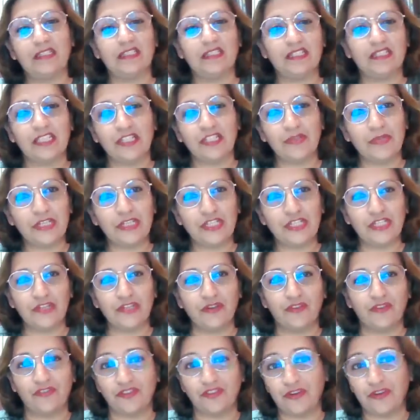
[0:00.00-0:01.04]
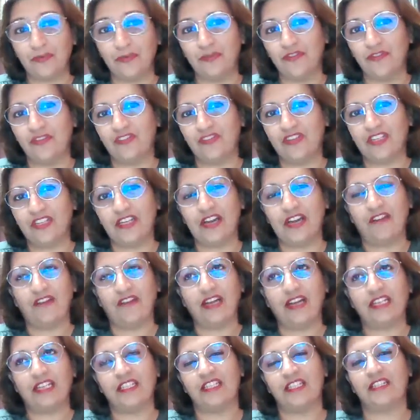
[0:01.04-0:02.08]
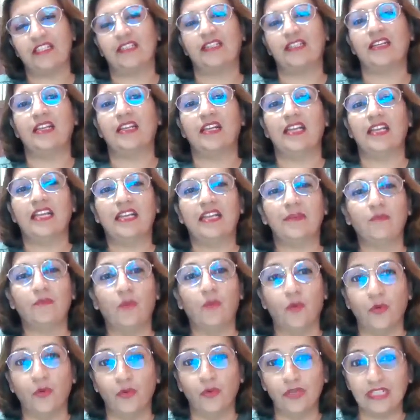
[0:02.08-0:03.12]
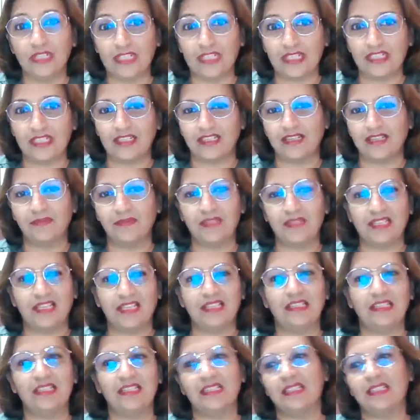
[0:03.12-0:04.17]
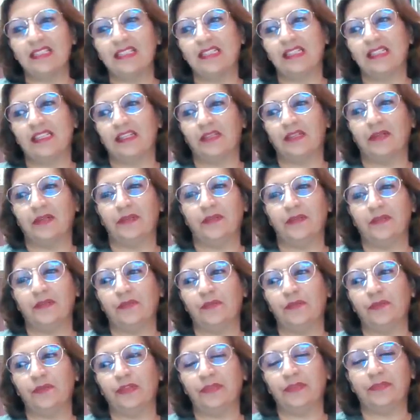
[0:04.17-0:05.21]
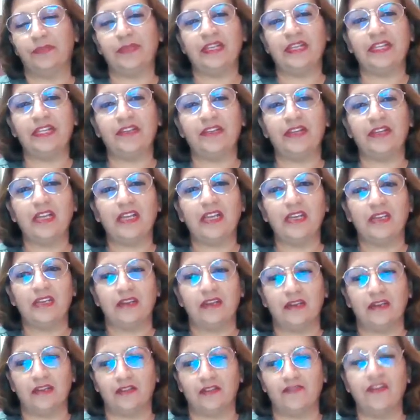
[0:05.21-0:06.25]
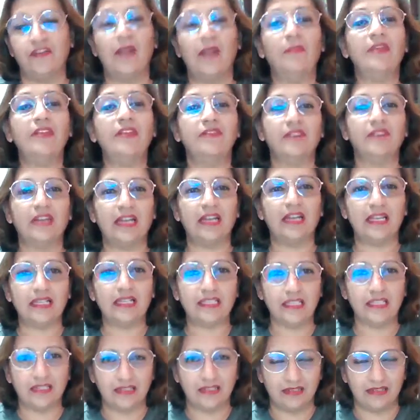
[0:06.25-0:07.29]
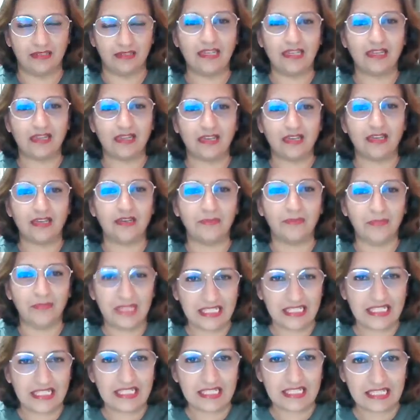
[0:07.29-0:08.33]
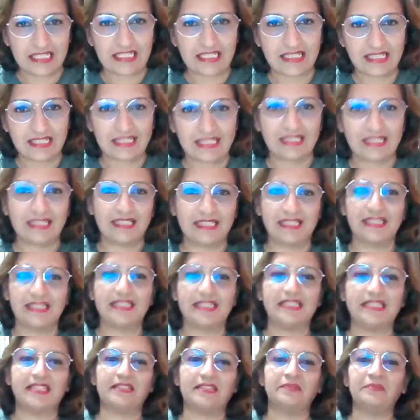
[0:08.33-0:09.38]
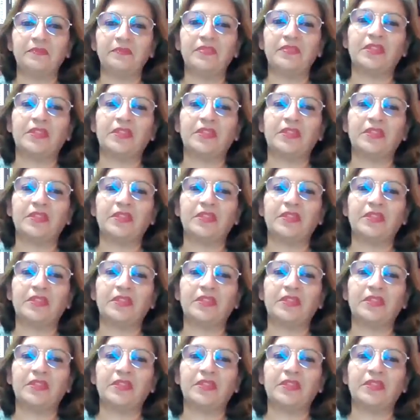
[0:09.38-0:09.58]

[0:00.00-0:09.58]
situation of a removal of a director in most circumstances would be family related businesses, isn't it?